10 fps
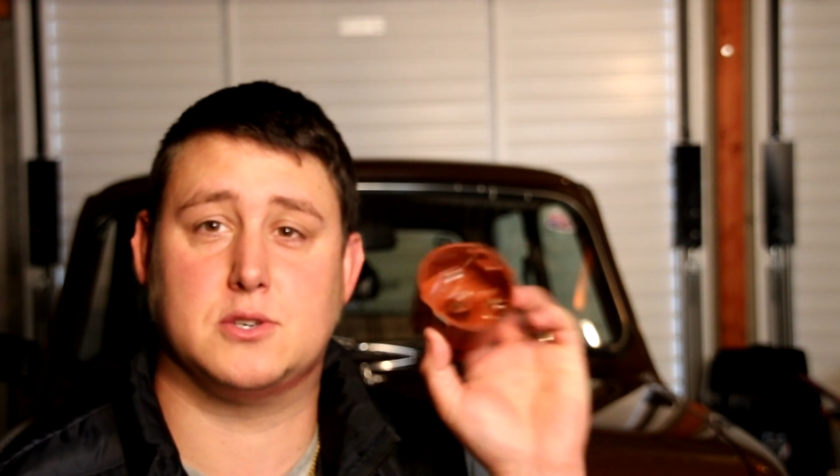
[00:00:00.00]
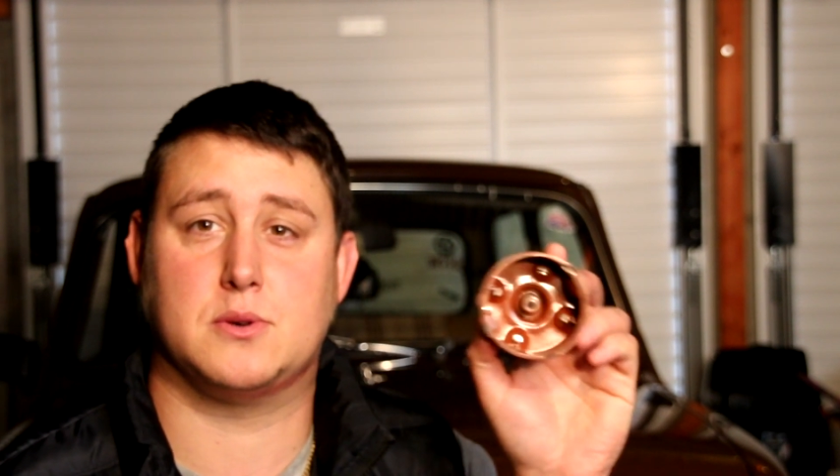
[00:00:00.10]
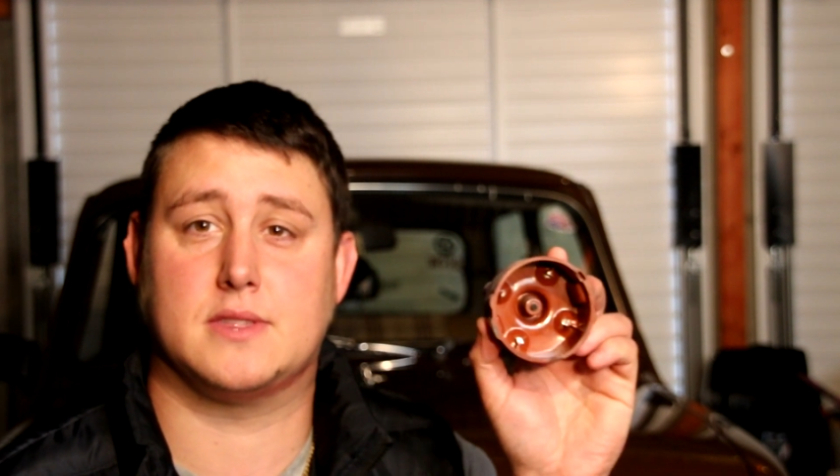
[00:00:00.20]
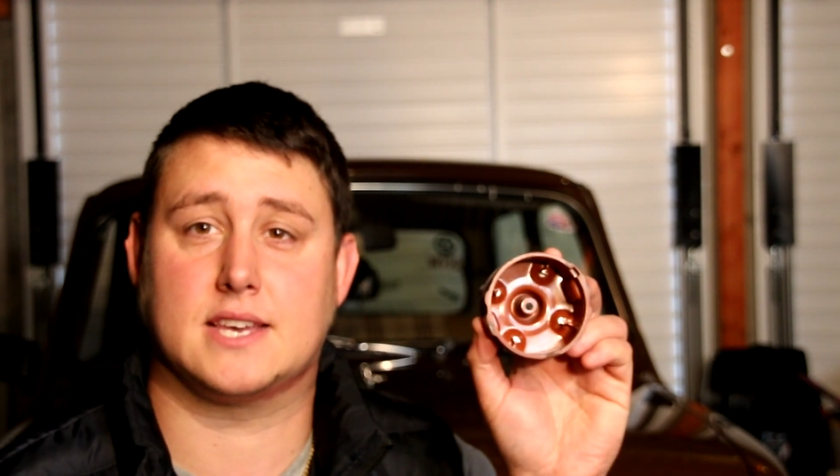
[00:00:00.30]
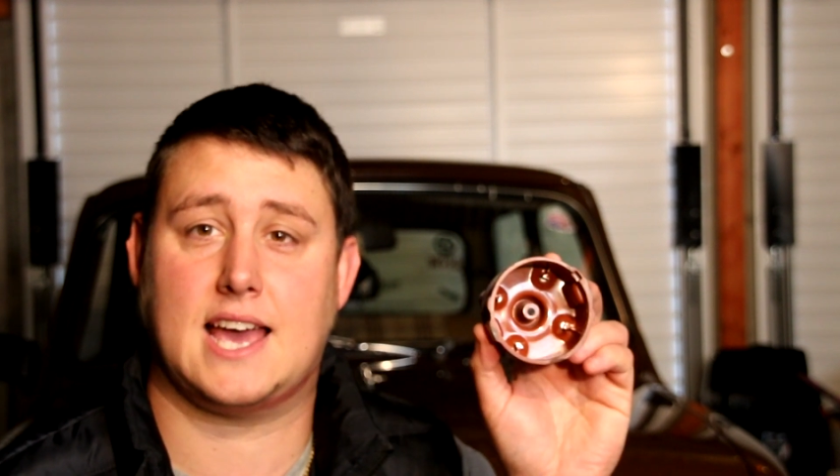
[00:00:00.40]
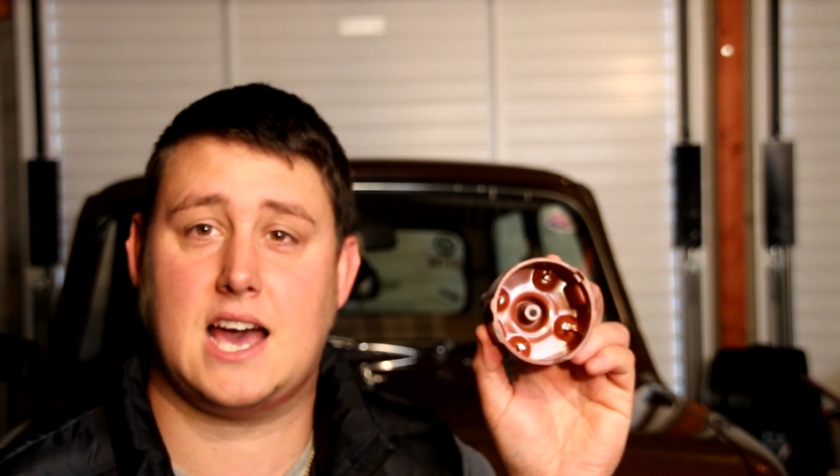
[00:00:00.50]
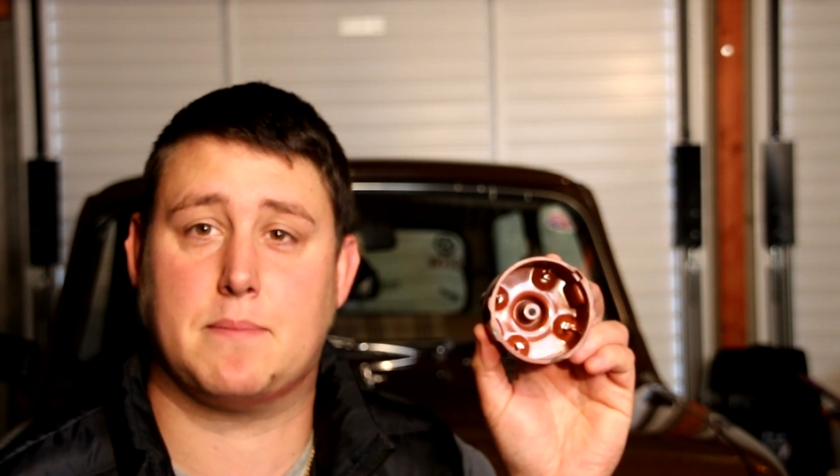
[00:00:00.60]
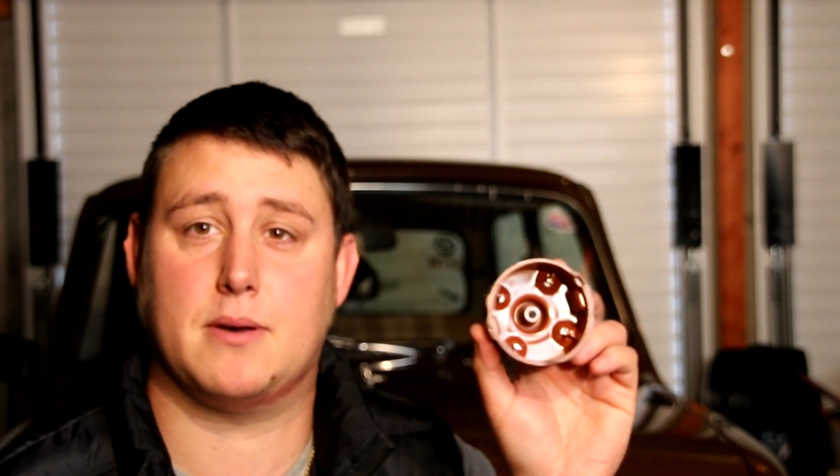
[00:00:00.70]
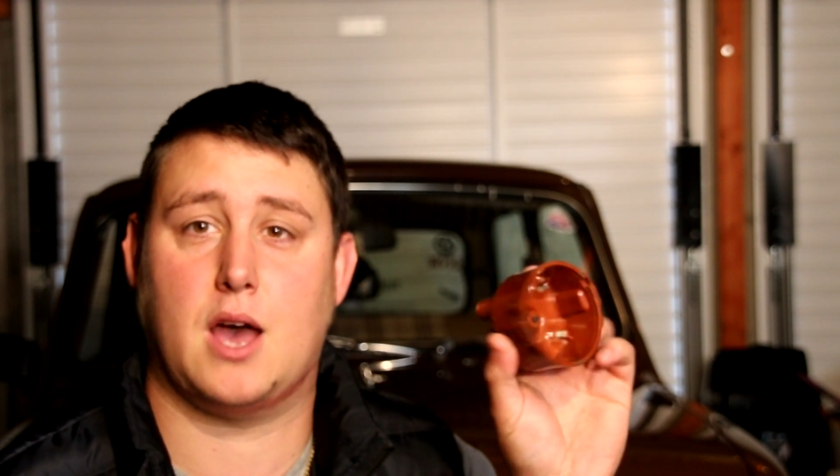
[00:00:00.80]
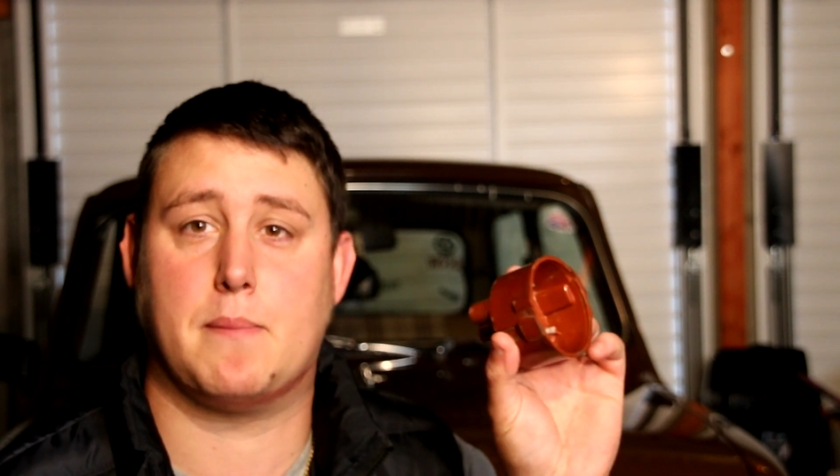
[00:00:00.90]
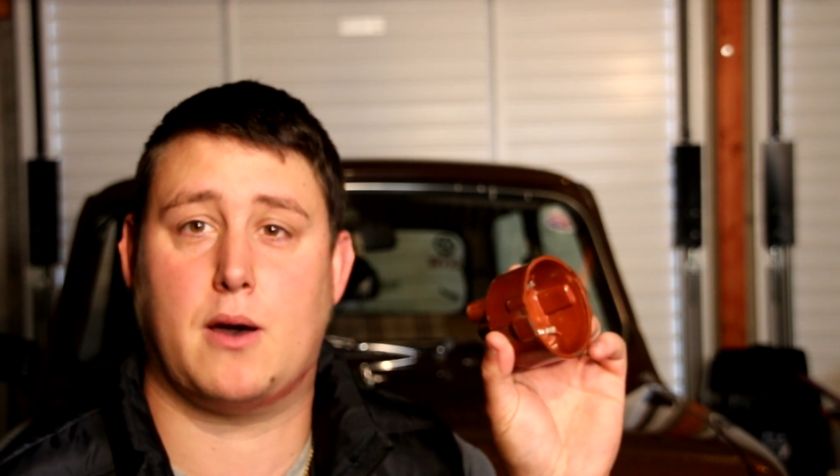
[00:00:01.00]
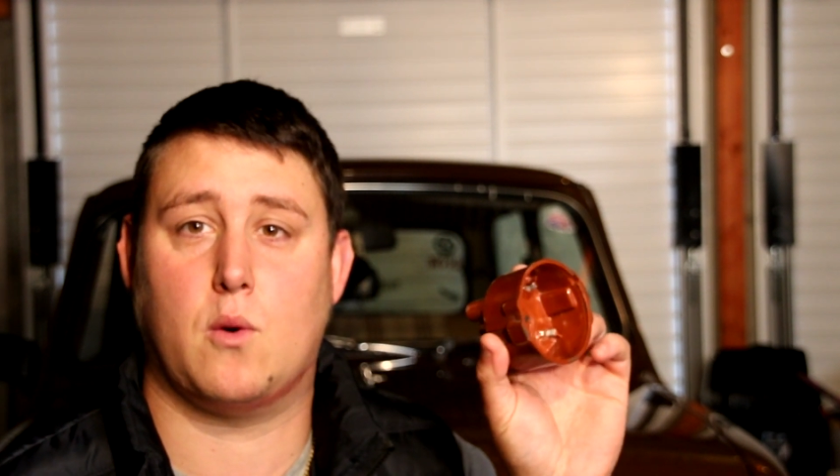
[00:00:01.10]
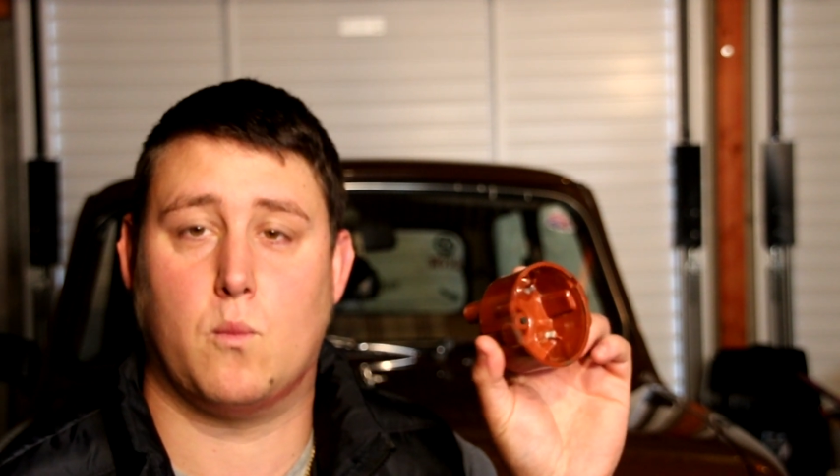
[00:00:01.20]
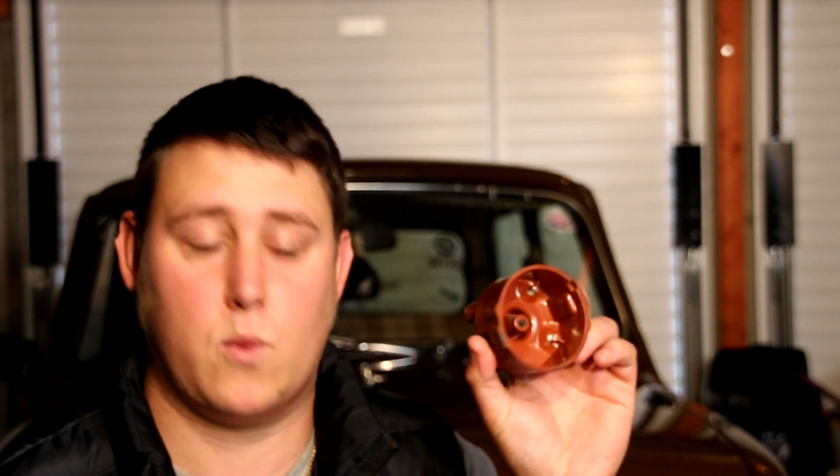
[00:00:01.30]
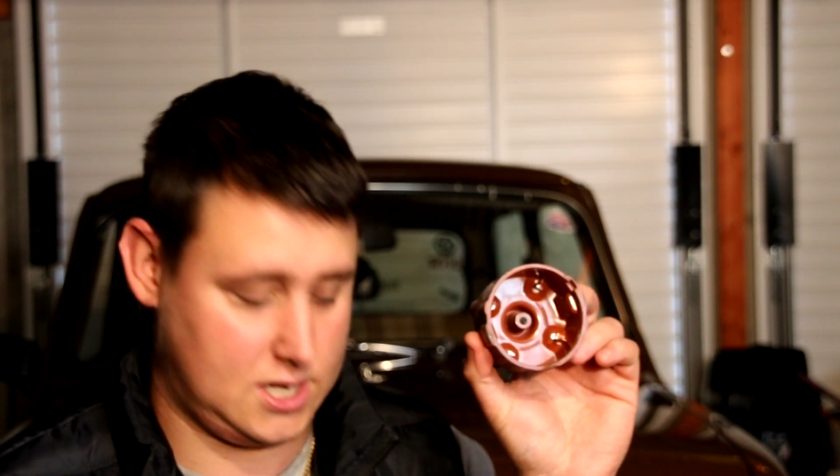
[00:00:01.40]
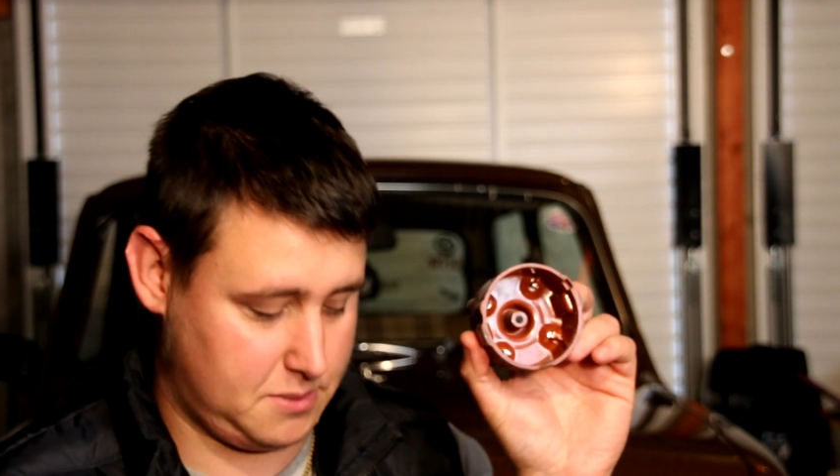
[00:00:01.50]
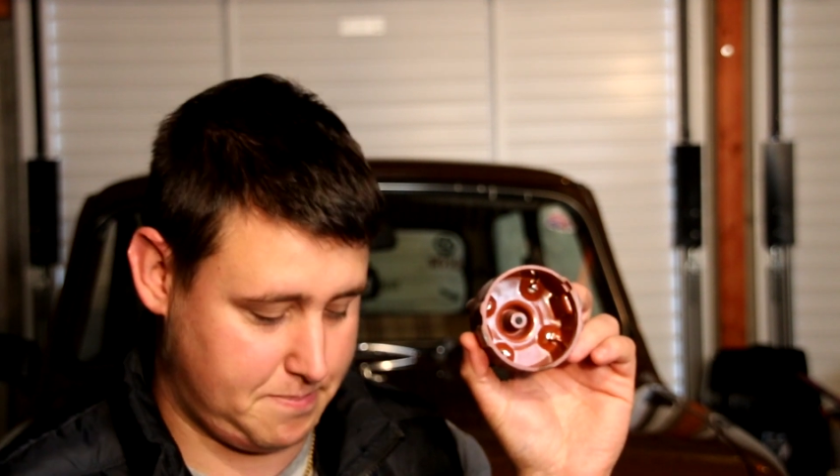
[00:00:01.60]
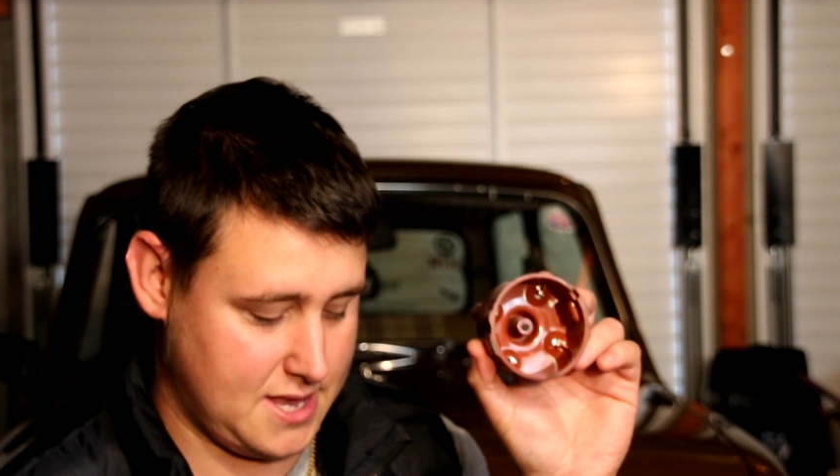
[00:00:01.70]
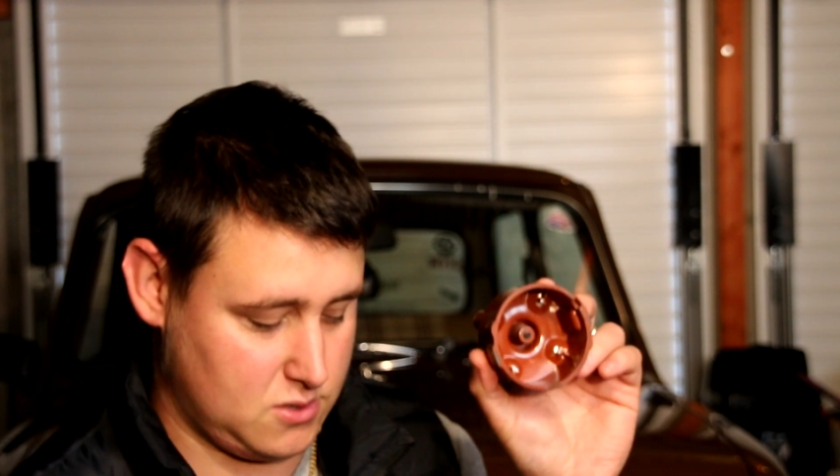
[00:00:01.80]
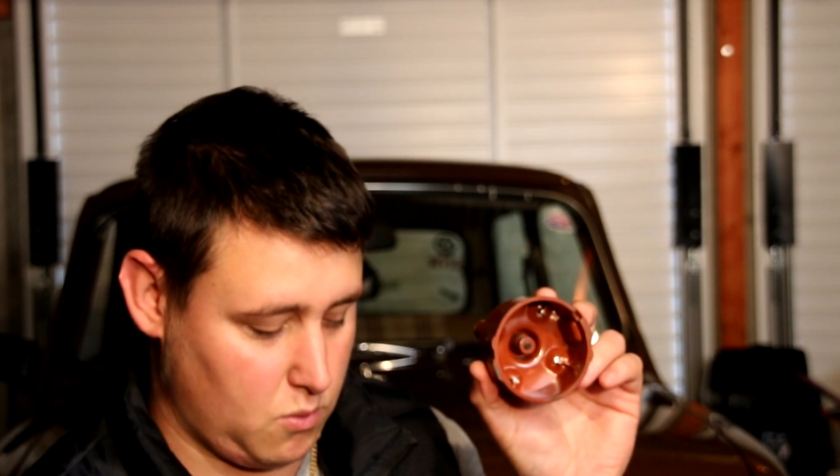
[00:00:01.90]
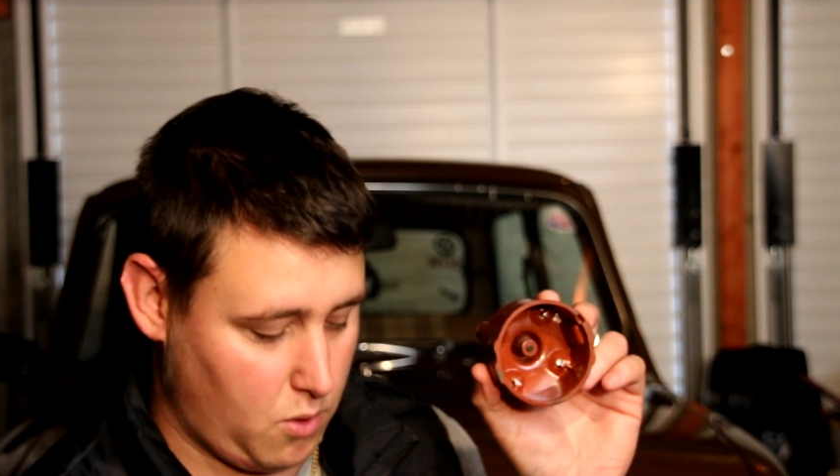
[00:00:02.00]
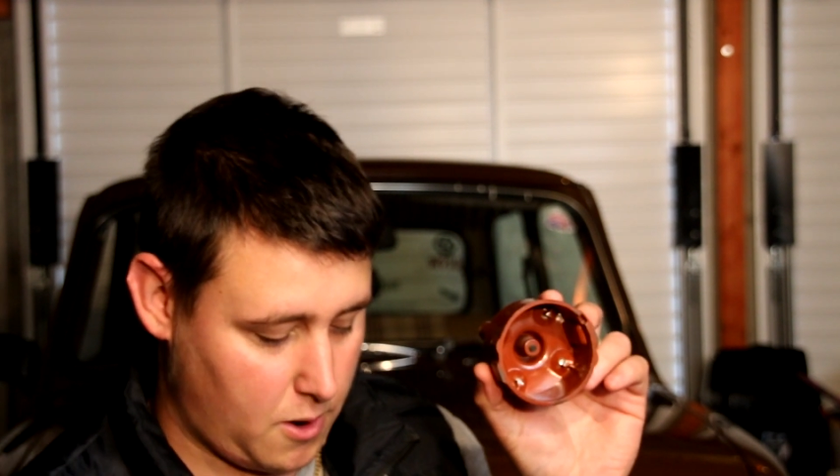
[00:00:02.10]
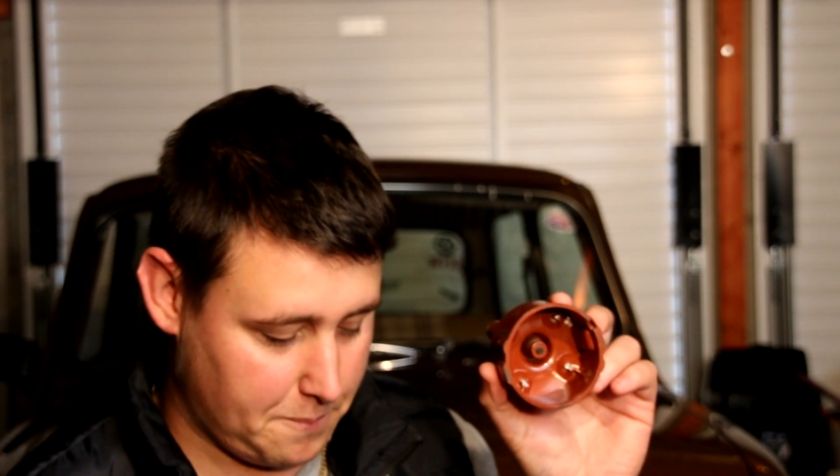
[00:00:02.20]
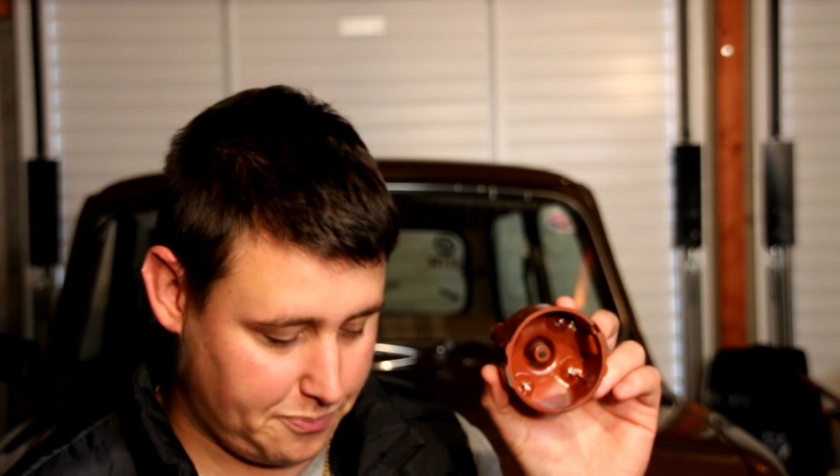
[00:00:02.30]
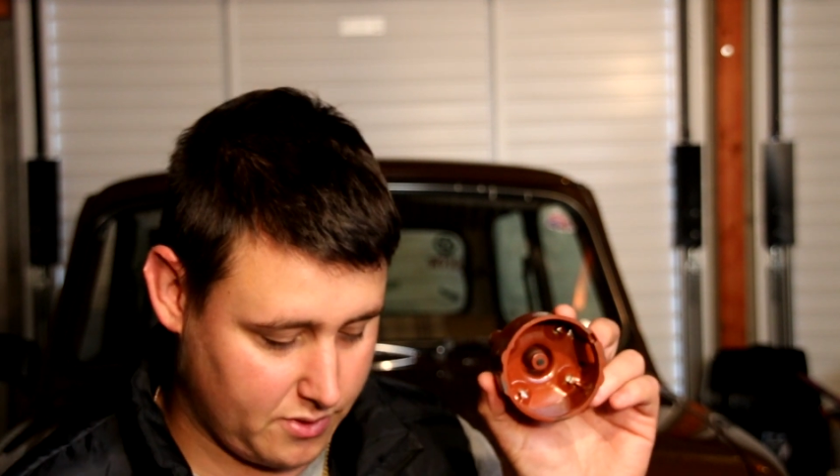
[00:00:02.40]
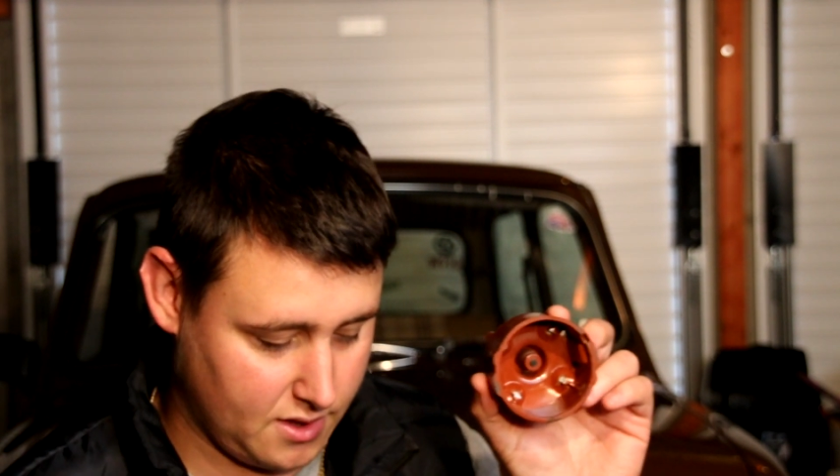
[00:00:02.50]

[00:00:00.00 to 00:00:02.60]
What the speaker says: to the cap about which bits were what.